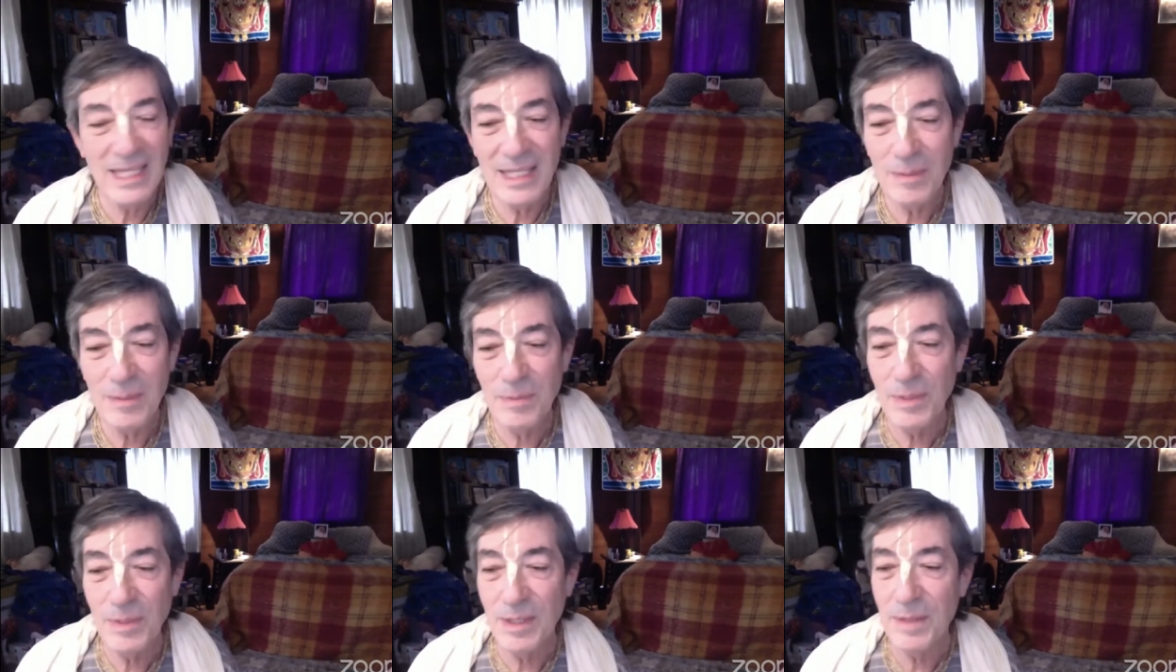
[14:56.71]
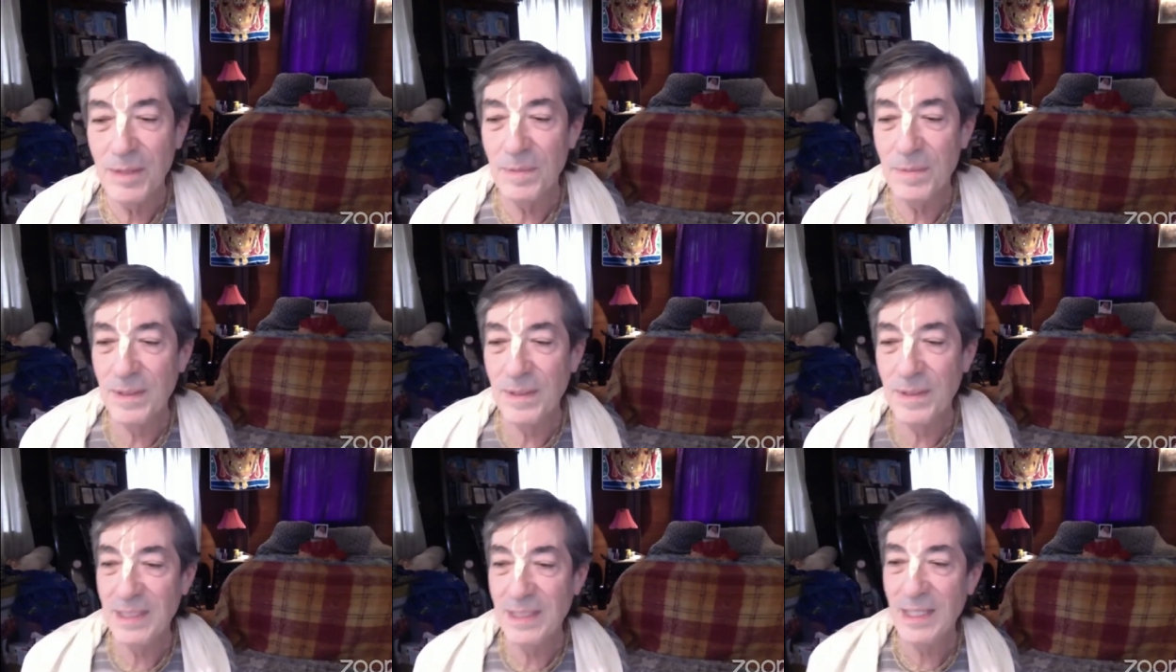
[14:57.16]
and
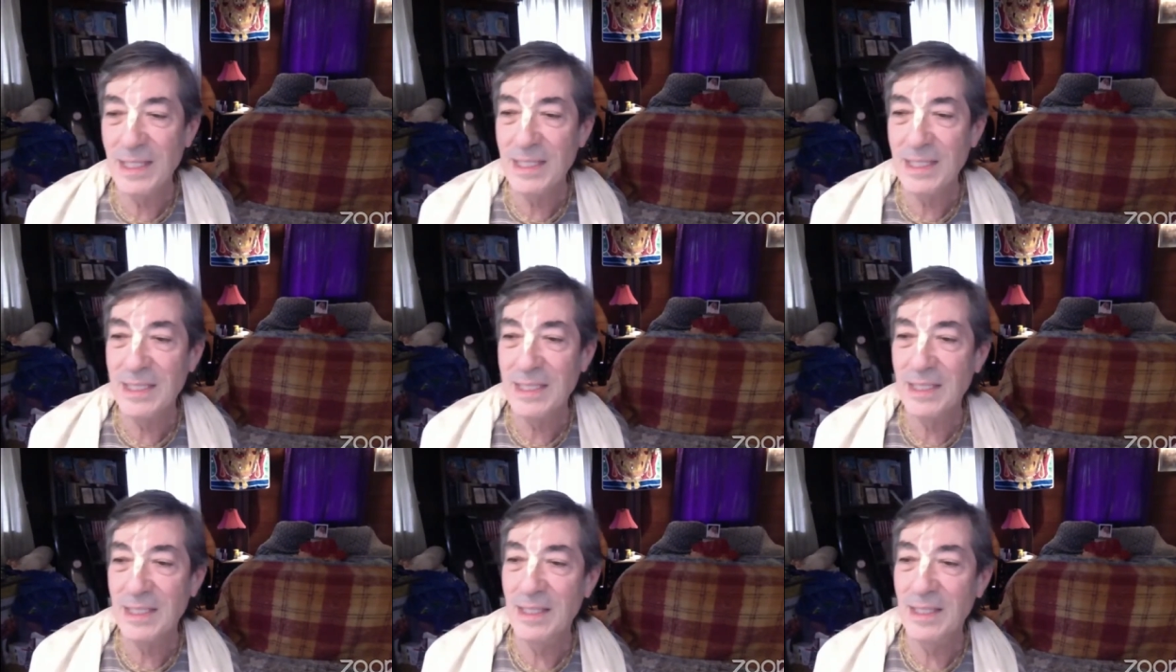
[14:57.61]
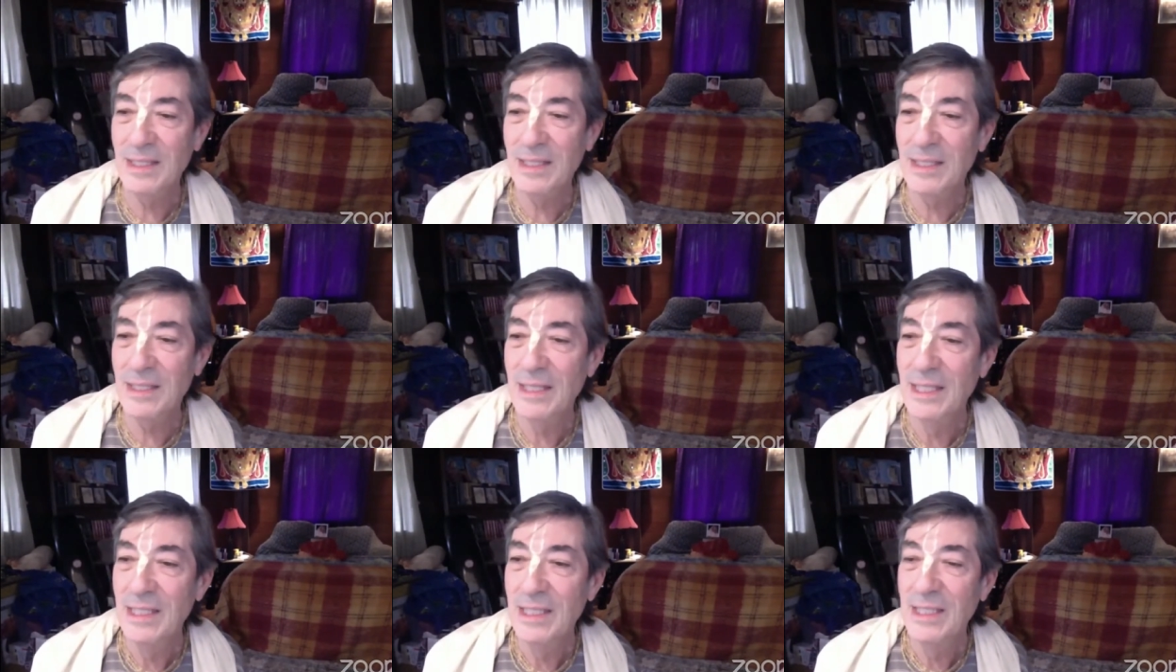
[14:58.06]
Prabhupada says, uh,
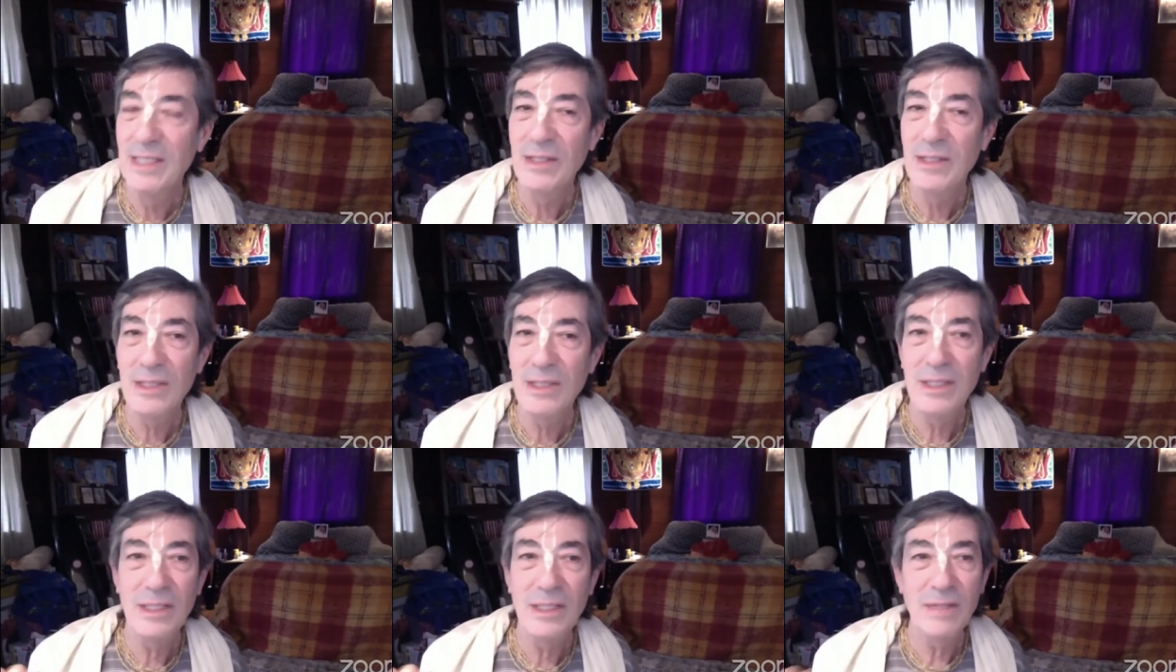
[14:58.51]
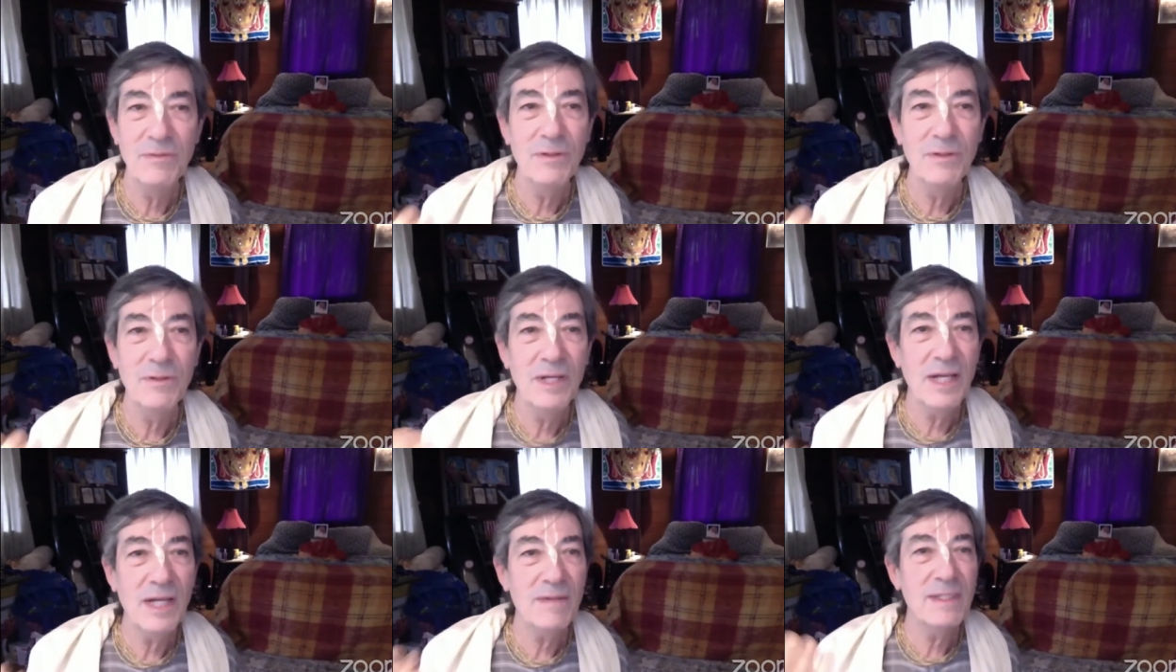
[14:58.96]
if
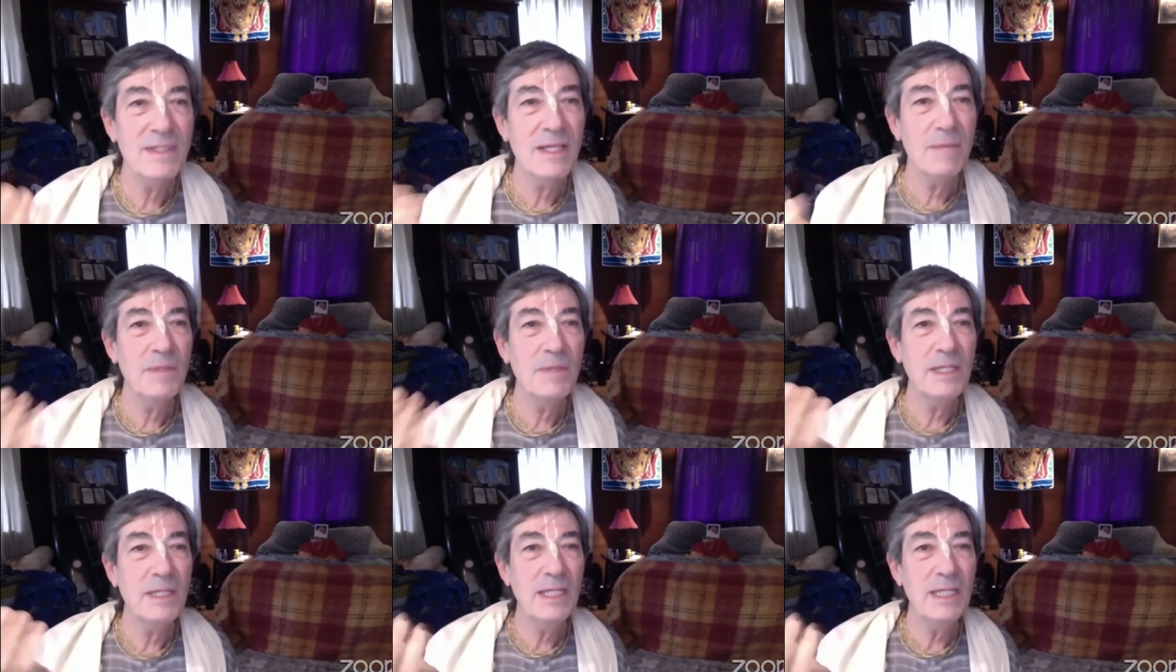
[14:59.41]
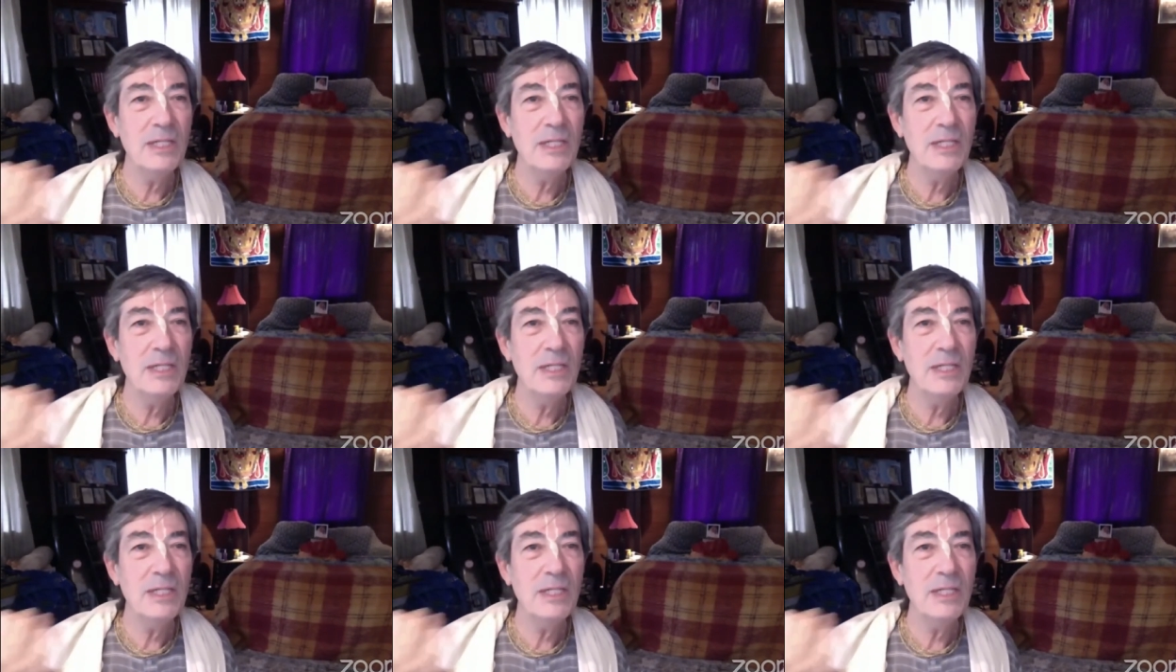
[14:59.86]
you have something